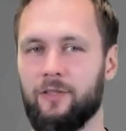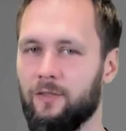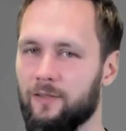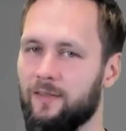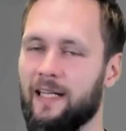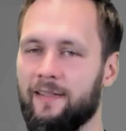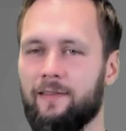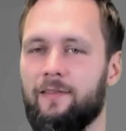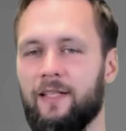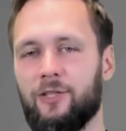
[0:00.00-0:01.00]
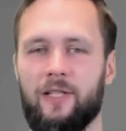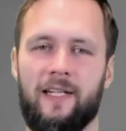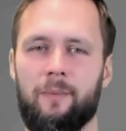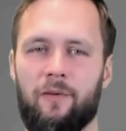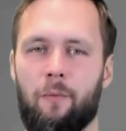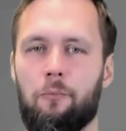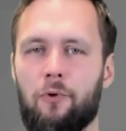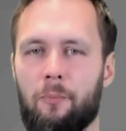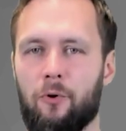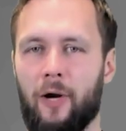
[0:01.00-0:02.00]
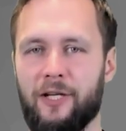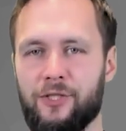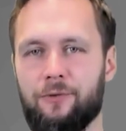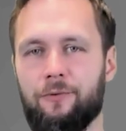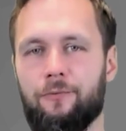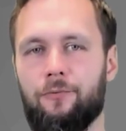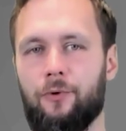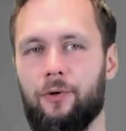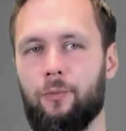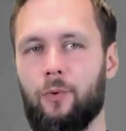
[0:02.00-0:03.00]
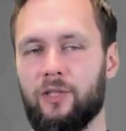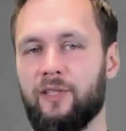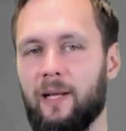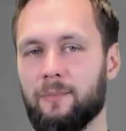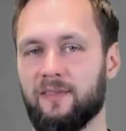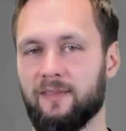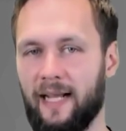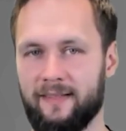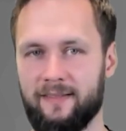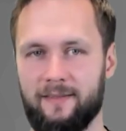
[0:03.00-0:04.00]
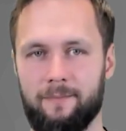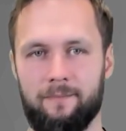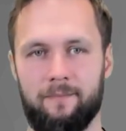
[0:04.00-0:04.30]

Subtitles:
So it's essentially a little bit of a preparation for what comes next.